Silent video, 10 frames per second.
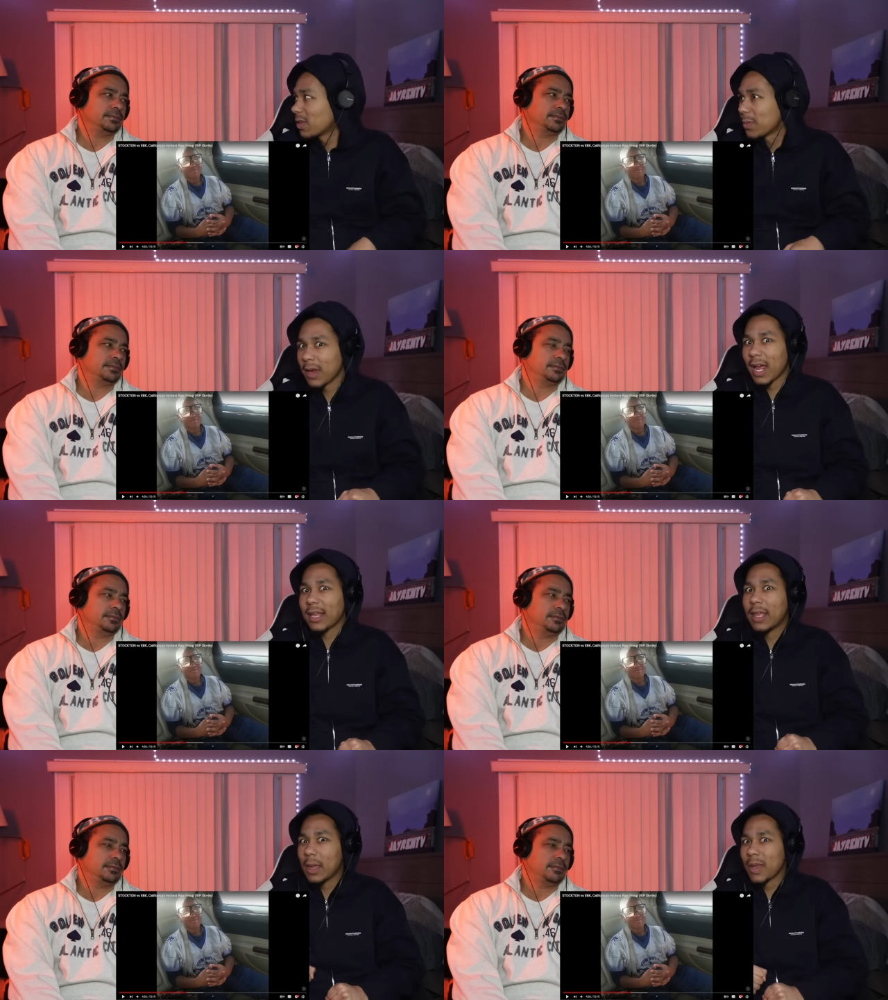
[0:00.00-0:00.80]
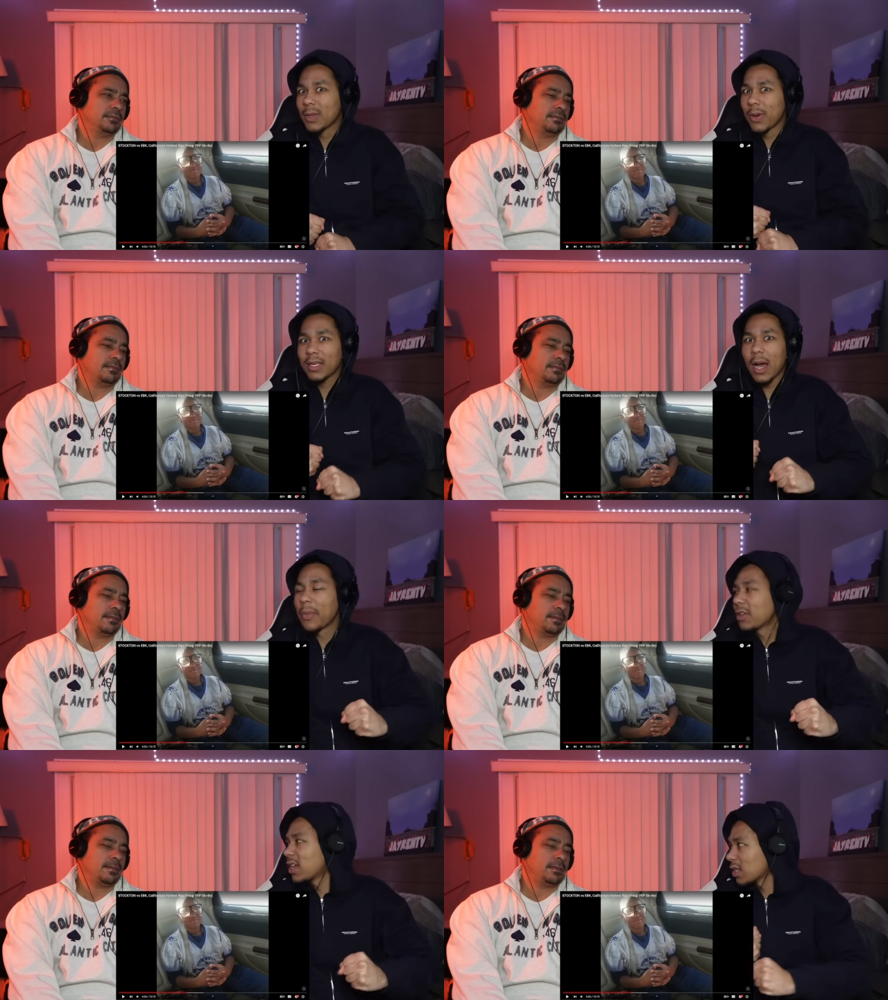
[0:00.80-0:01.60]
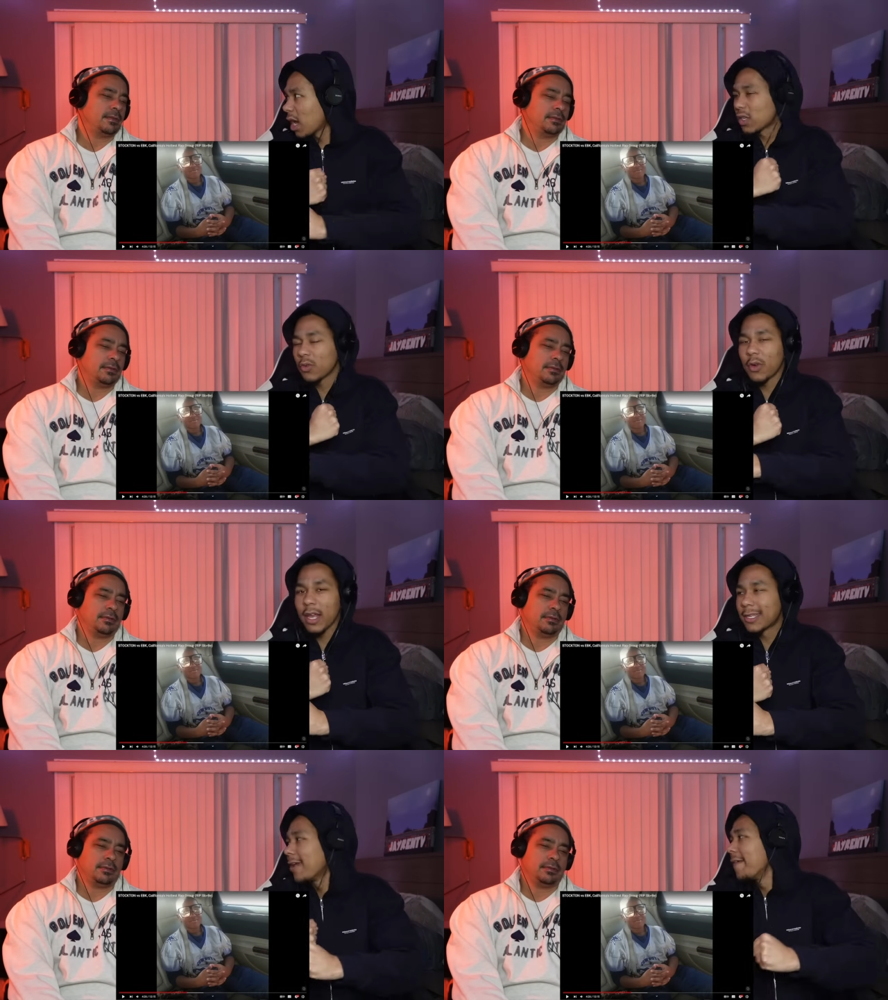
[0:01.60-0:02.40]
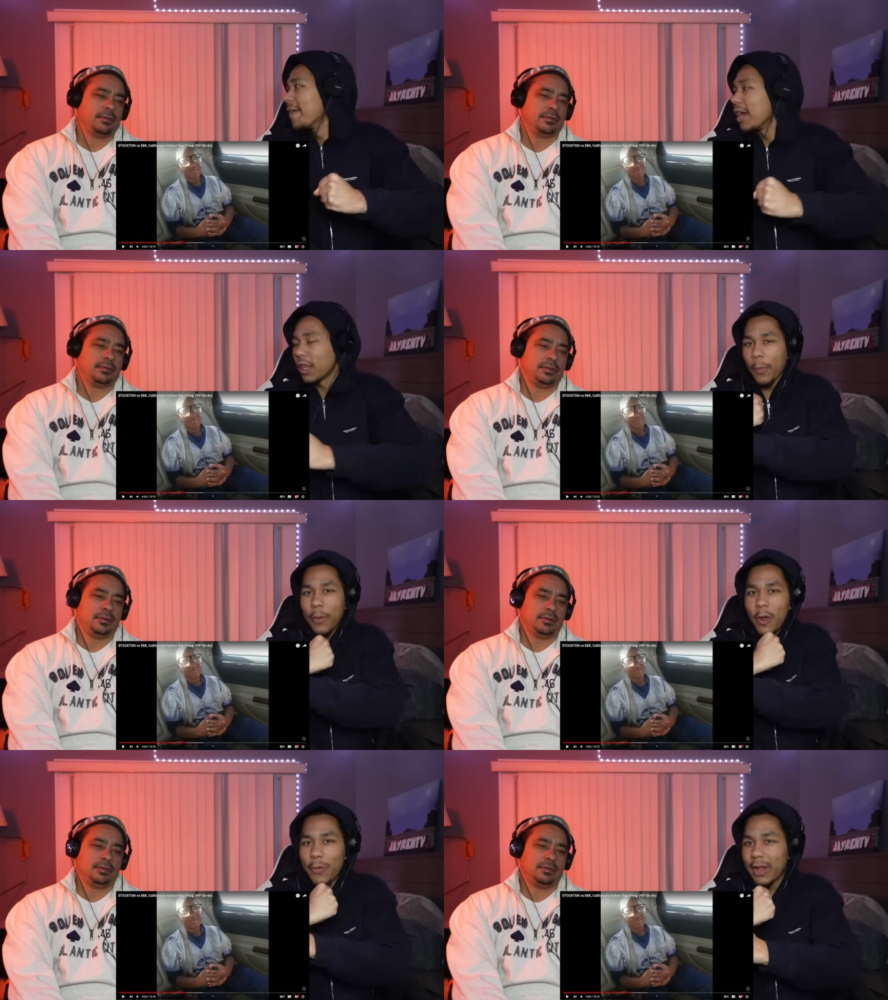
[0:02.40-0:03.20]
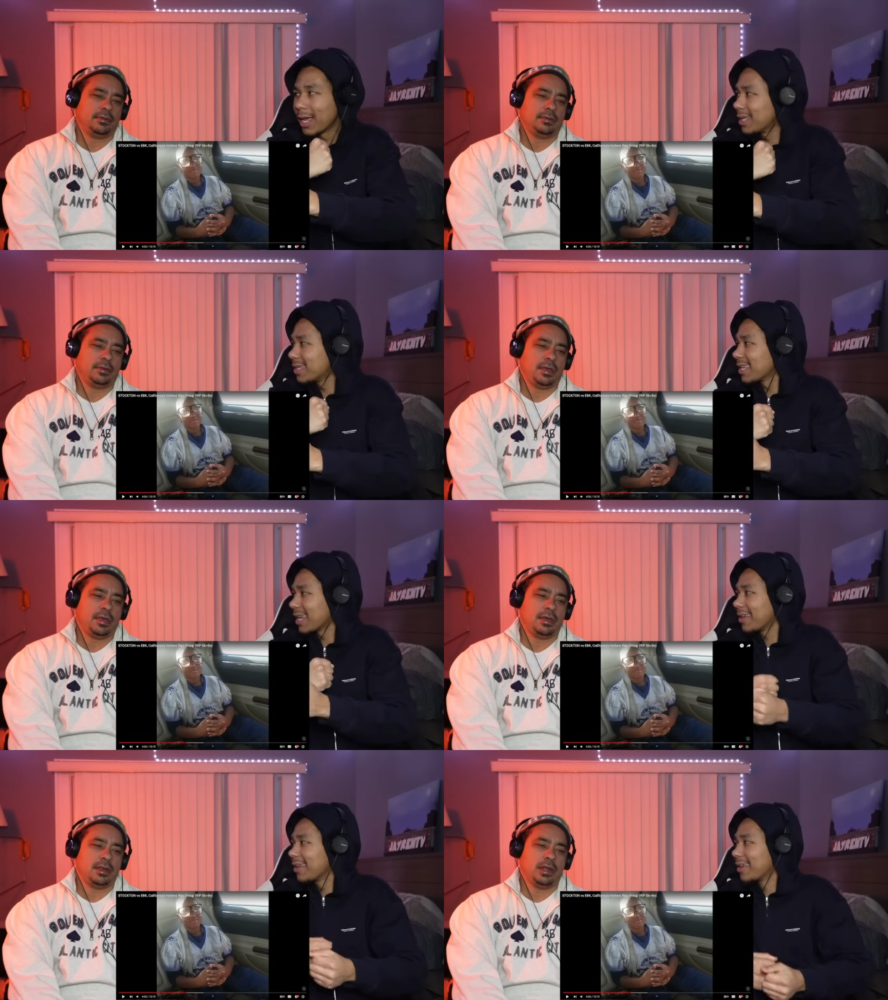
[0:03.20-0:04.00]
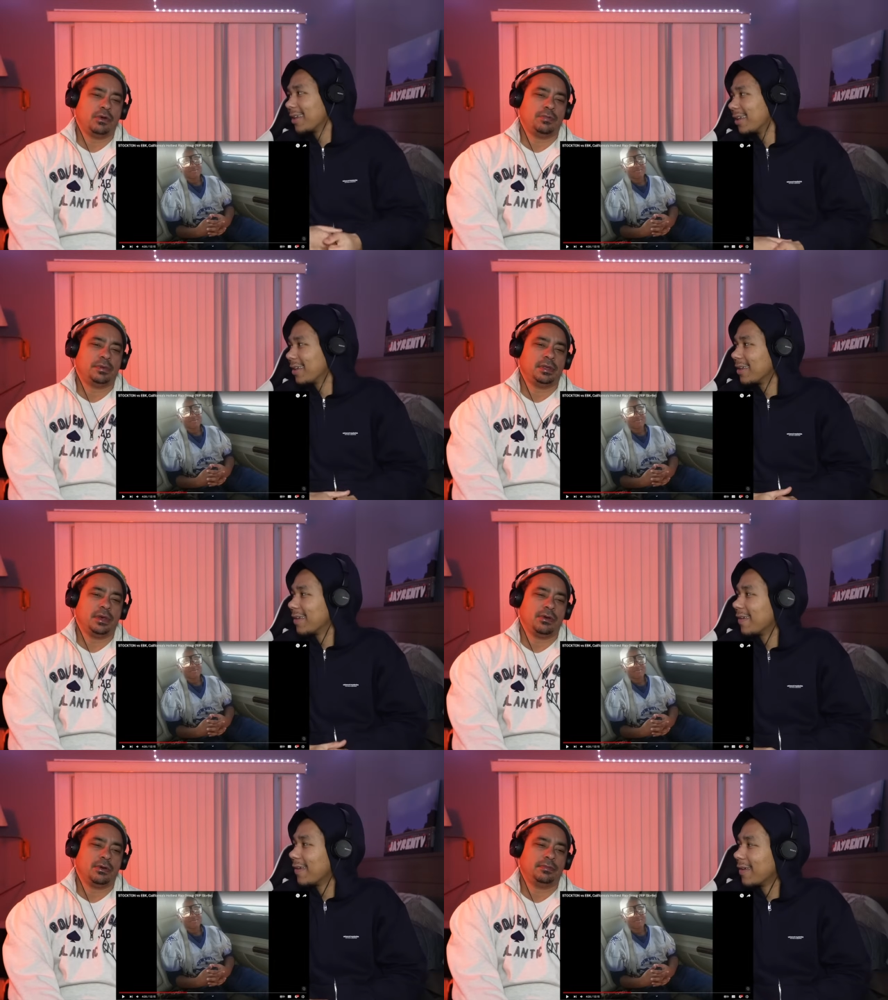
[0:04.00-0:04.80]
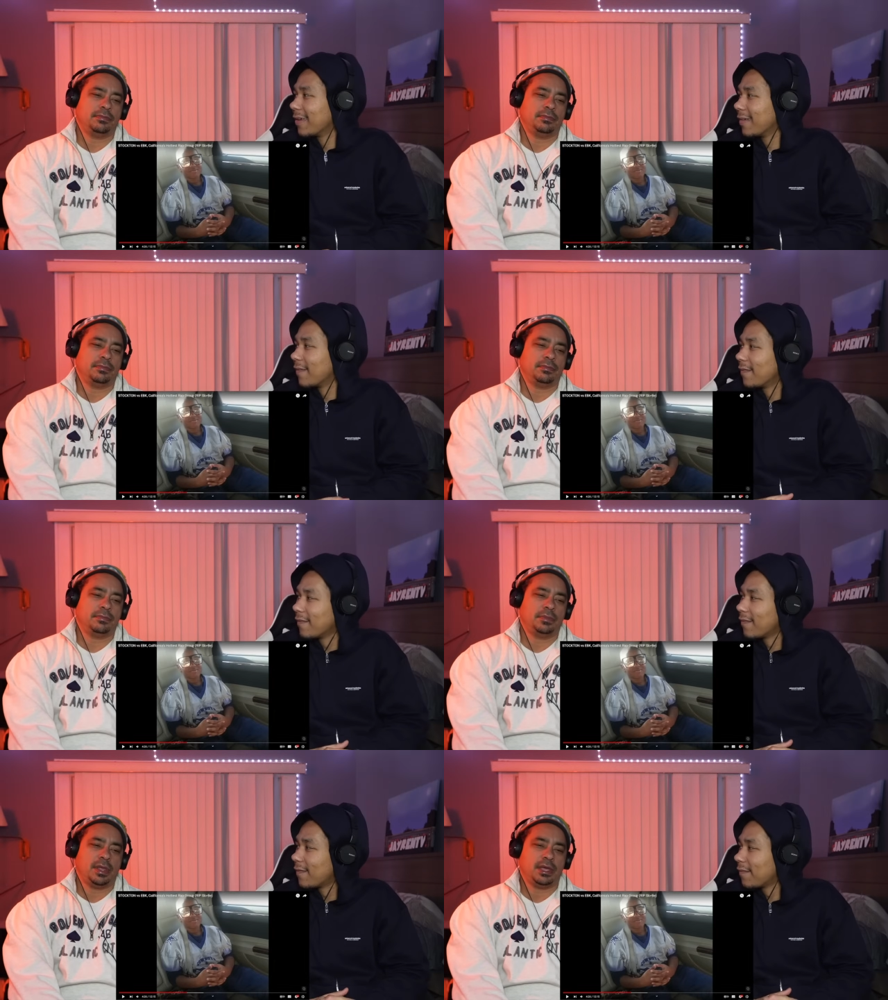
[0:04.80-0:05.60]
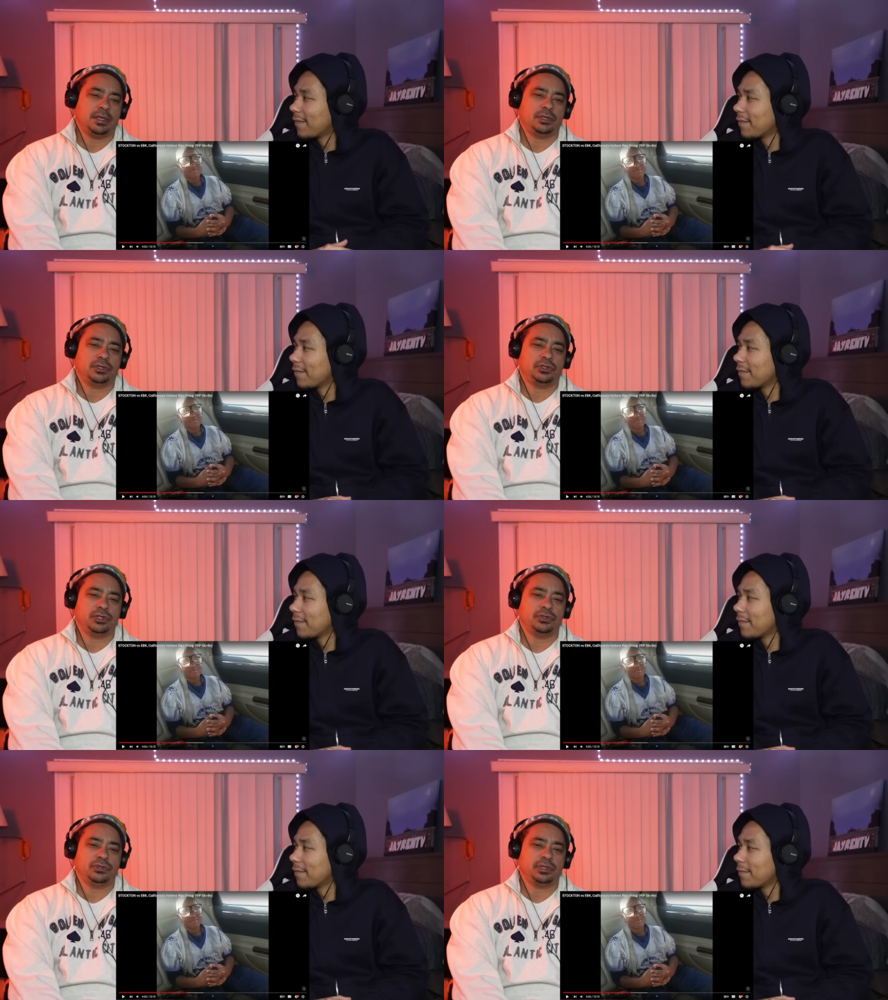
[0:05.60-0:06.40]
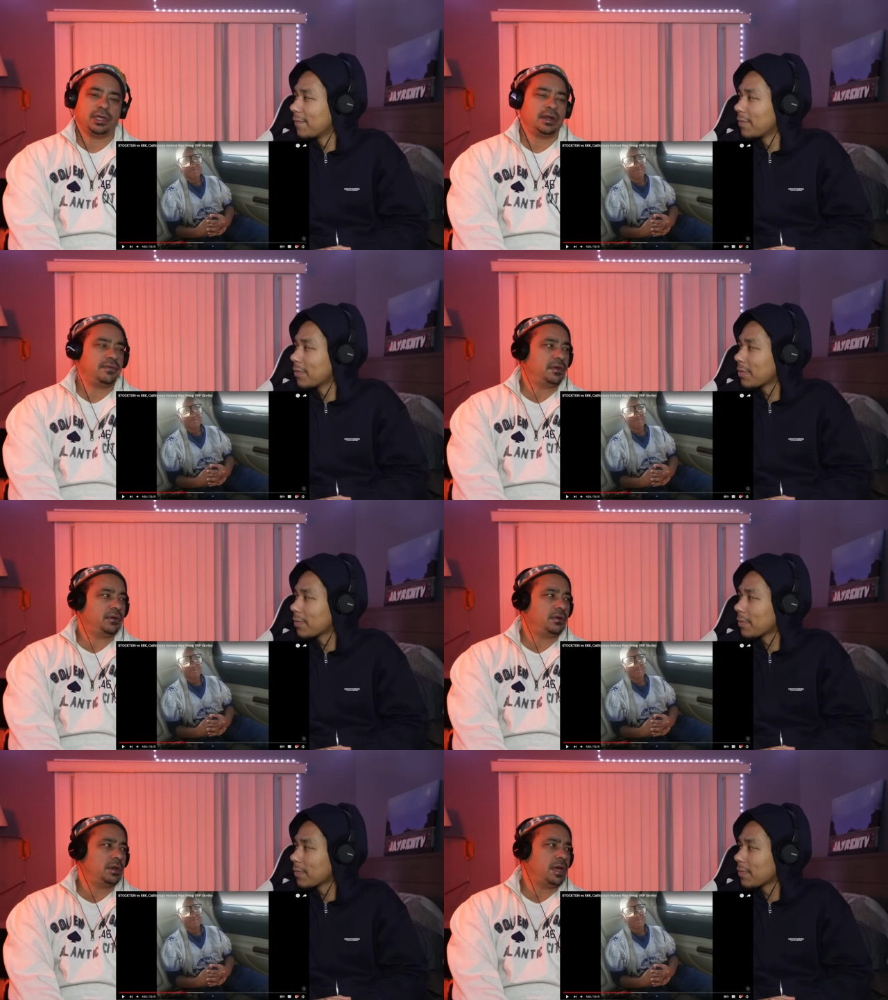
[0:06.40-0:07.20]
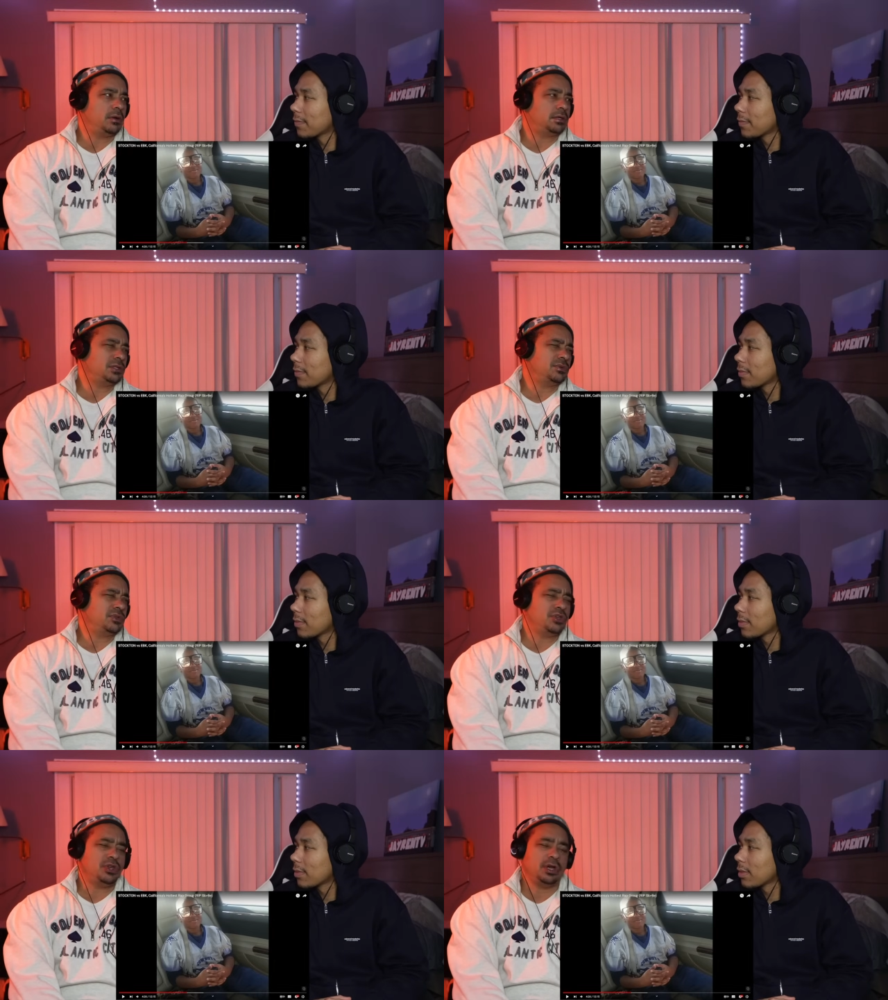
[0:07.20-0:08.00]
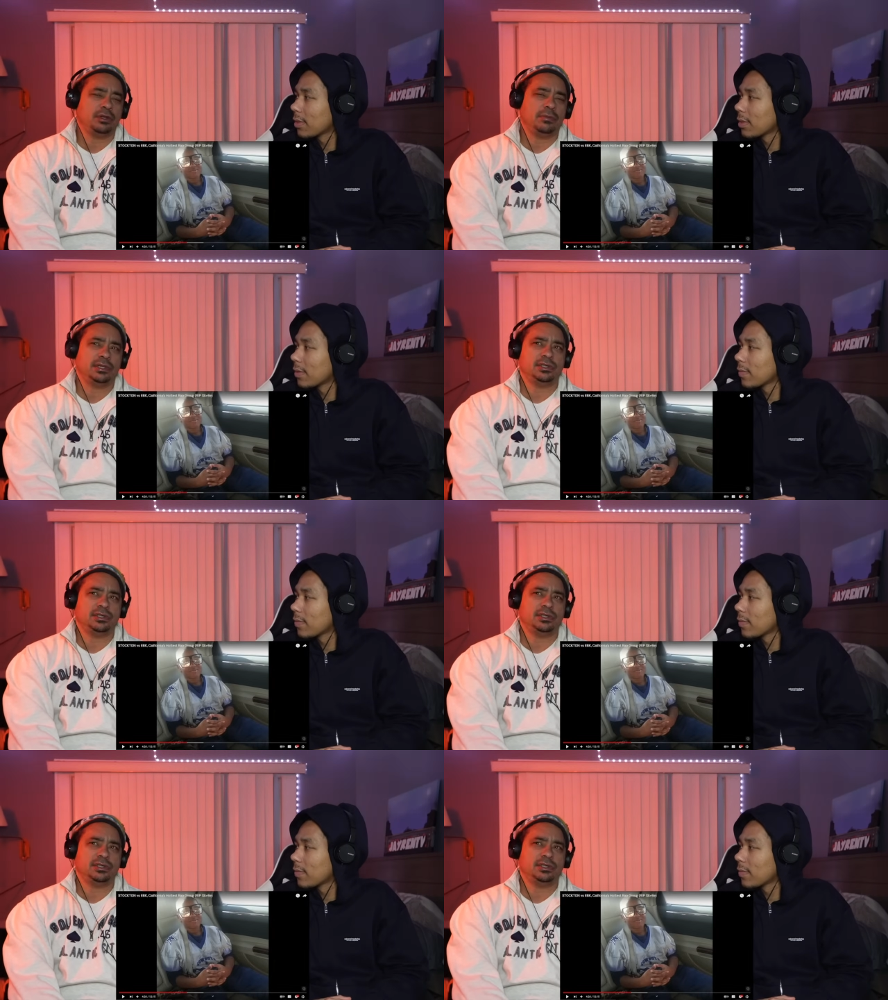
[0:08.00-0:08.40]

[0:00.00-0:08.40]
Speaker 1: to be like demons by the time their testosterone hits and their
Speaker 2: puberty hits? Yeah, like, and I hope I hope that he continues to kind of figure it out because when you're young, you make